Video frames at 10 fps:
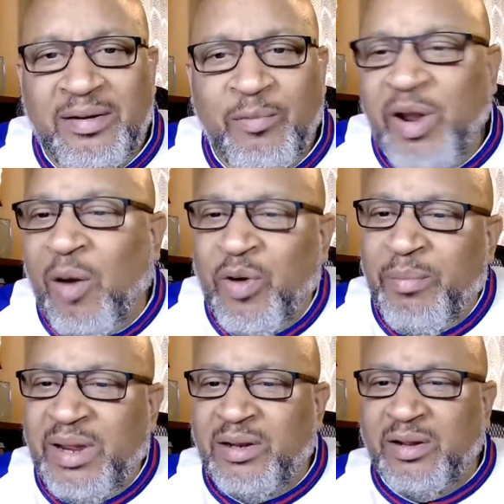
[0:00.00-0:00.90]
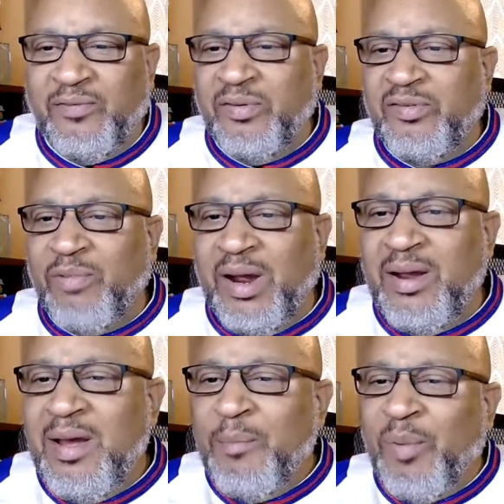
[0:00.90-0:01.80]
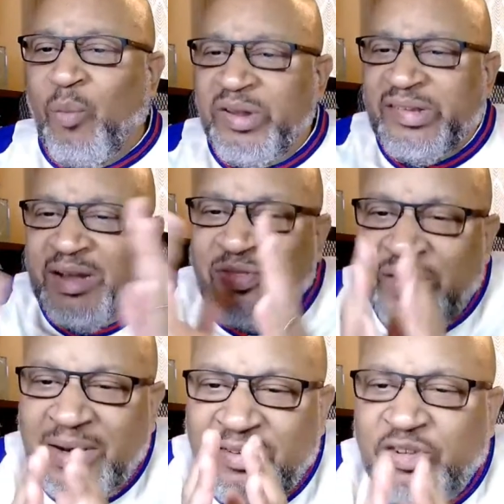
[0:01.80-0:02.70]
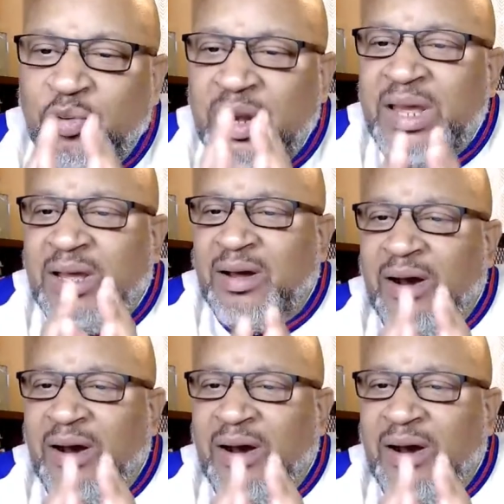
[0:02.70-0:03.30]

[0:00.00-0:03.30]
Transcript: We all want to make a difference, right? But what's that thing that's unique